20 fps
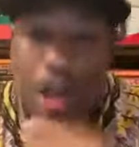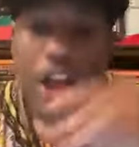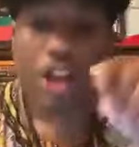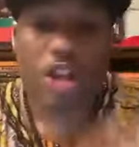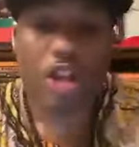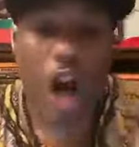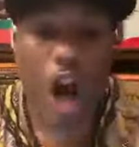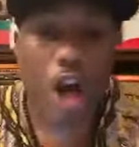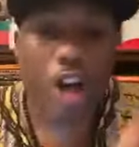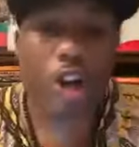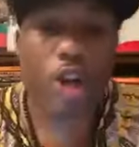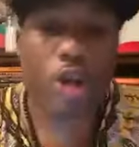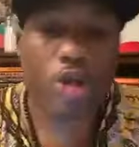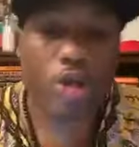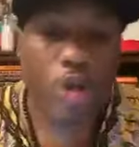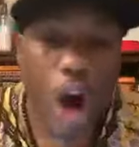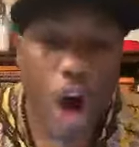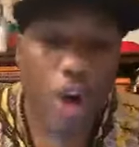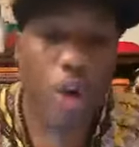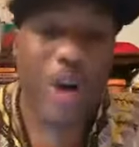saw the
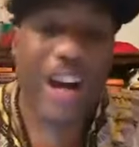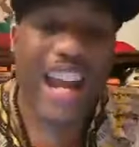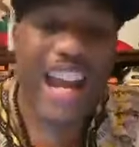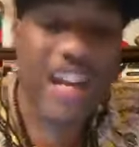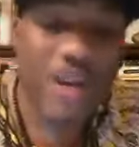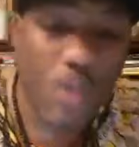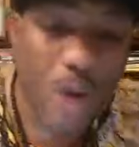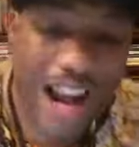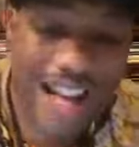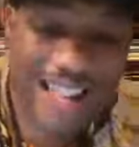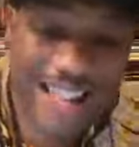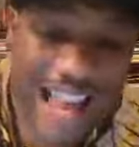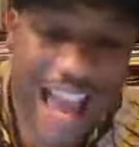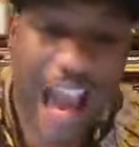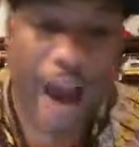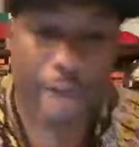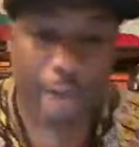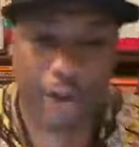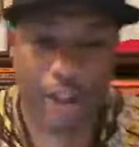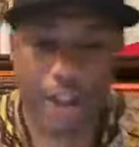struggle in West
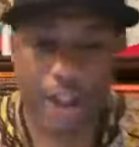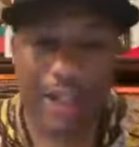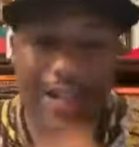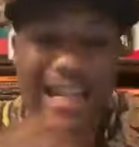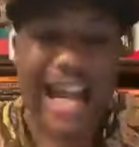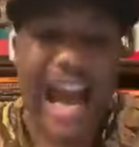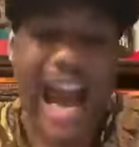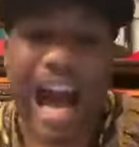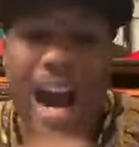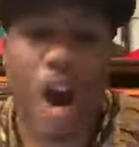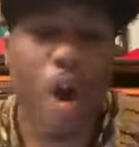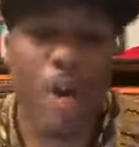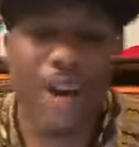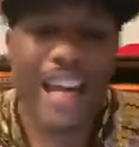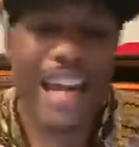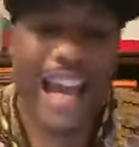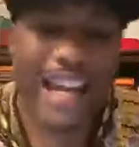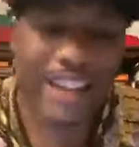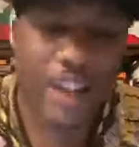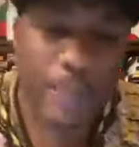Africa not
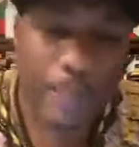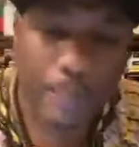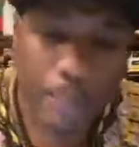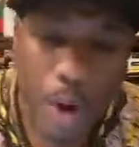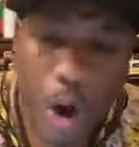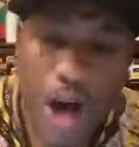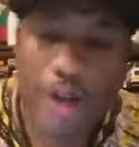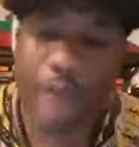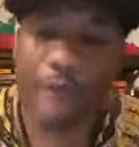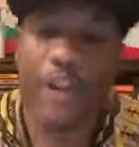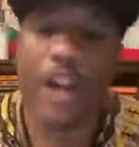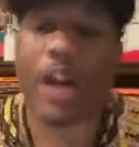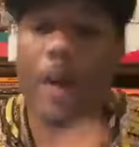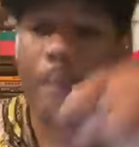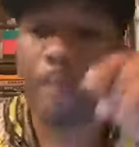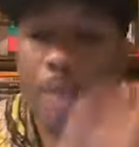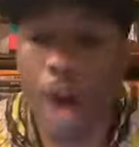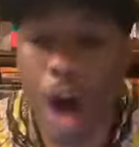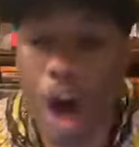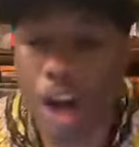only as important for the
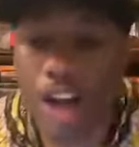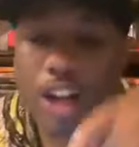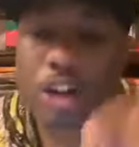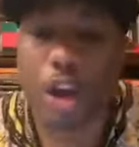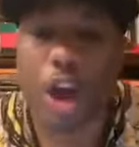broader